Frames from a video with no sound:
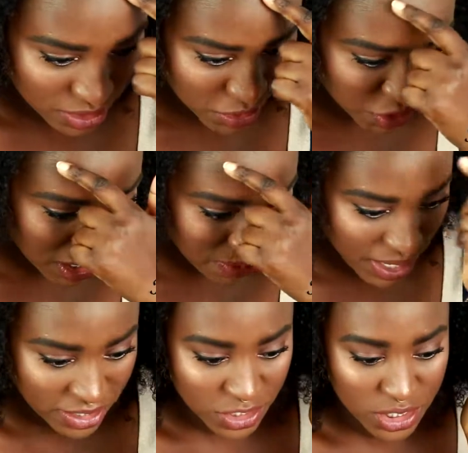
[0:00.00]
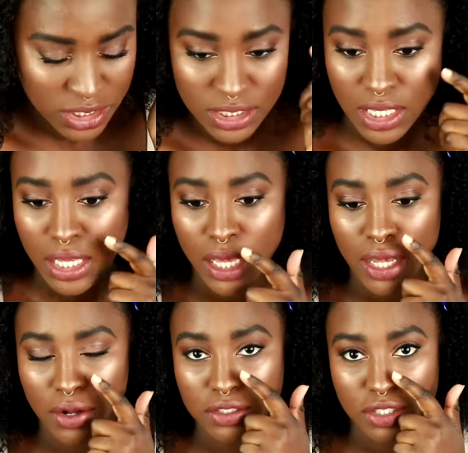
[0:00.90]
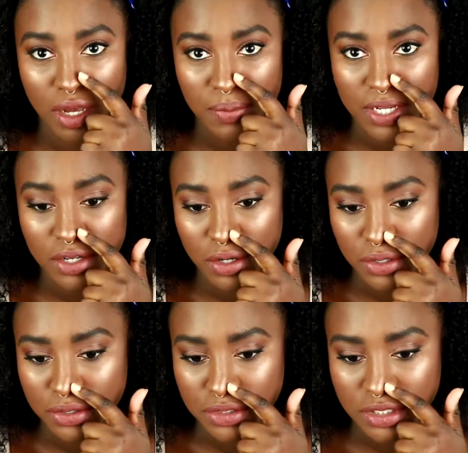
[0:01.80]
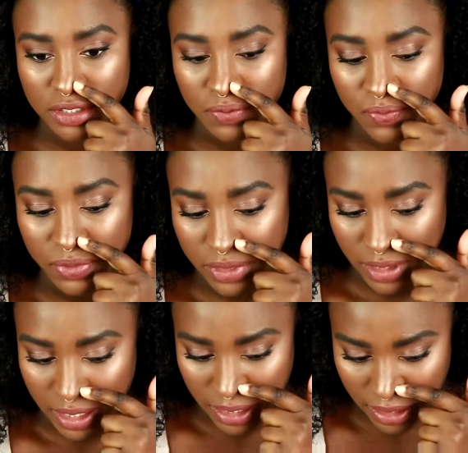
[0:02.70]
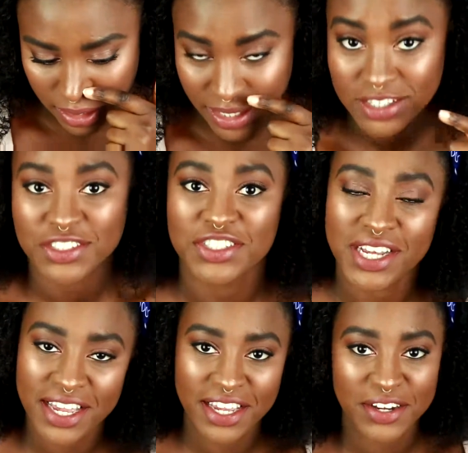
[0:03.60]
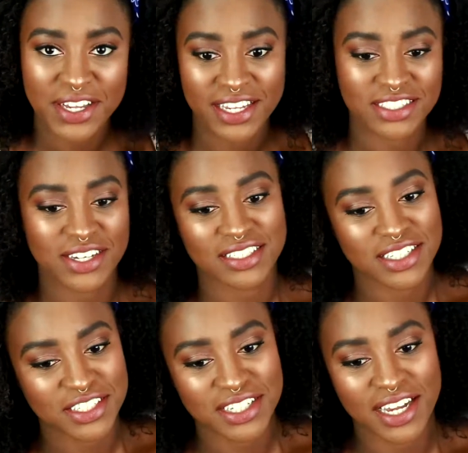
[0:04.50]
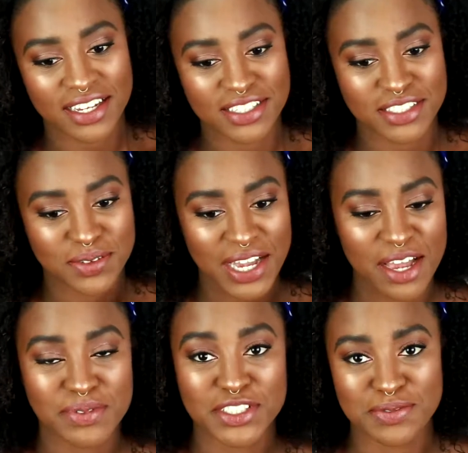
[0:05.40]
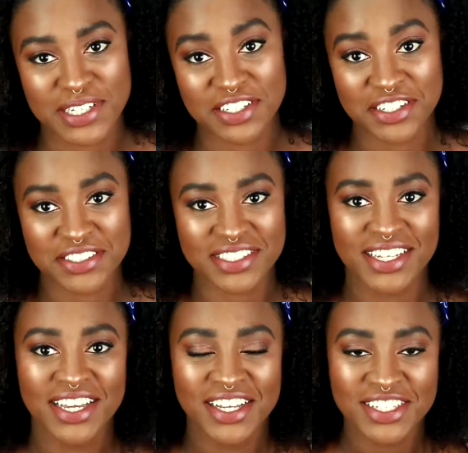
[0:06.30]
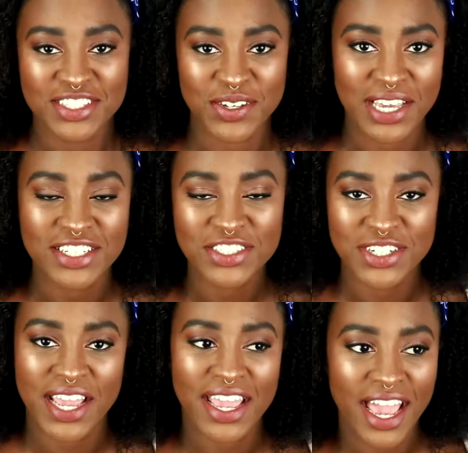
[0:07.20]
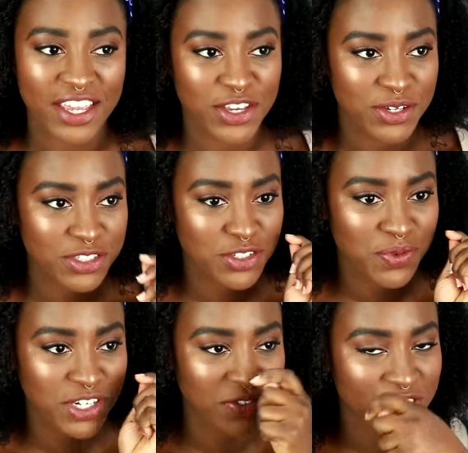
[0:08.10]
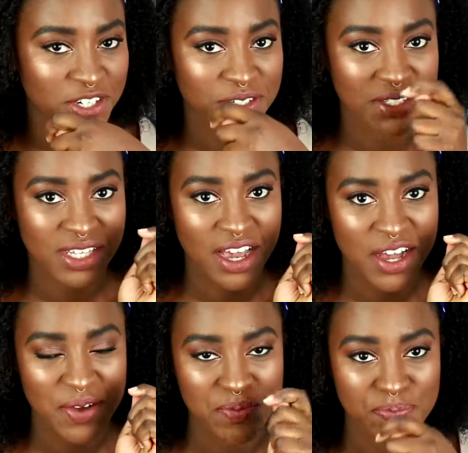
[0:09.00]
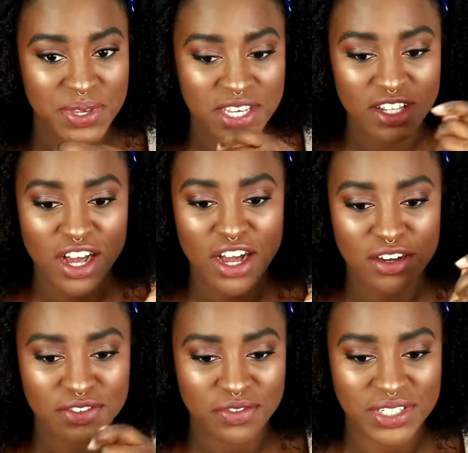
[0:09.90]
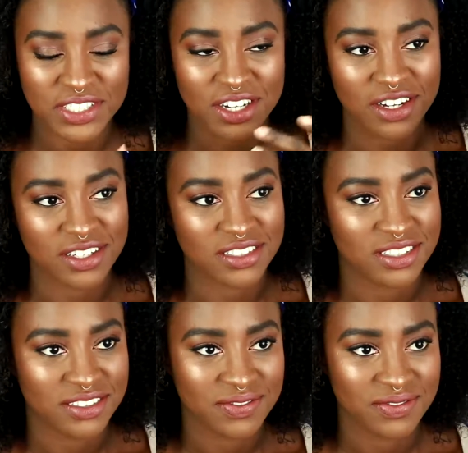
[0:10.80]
to the dry patches, and also on my nose. Like yesterday, okay, so I'll tell you guys what happened to my nose. So yesterday I used one of those peel off, what's it called?